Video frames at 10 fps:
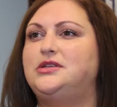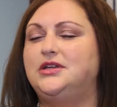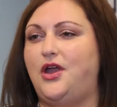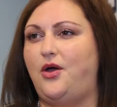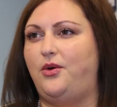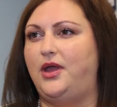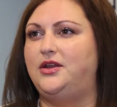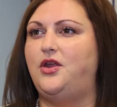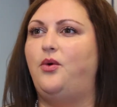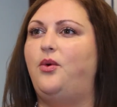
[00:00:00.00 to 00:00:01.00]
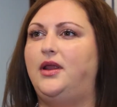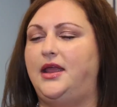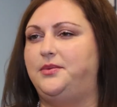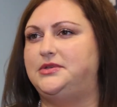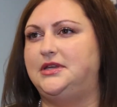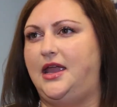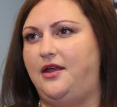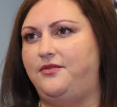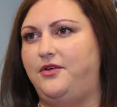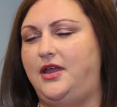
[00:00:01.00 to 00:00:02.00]
to go and no one able to
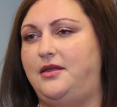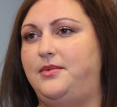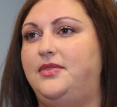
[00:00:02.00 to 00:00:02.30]
care for him.